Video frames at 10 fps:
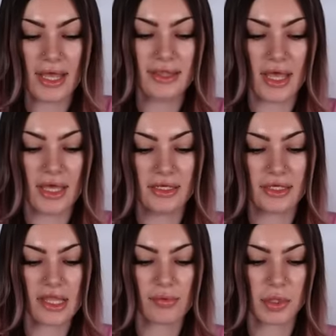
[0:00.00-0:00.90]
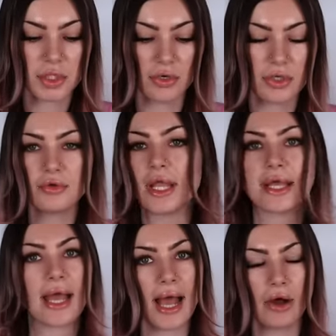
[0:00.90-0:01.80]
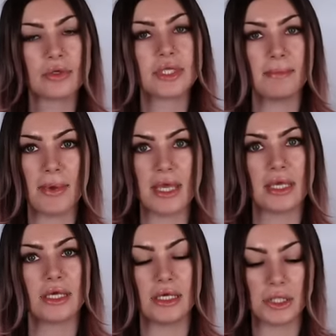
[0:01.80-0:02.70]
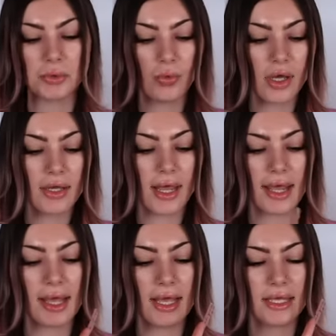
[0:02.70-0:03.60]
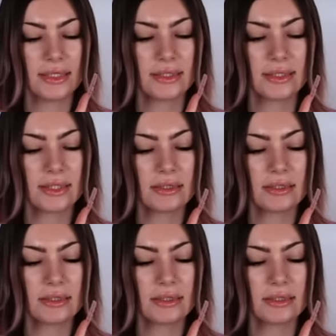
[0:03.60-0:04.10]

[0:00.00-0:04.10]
And then this will show you like how to make each one and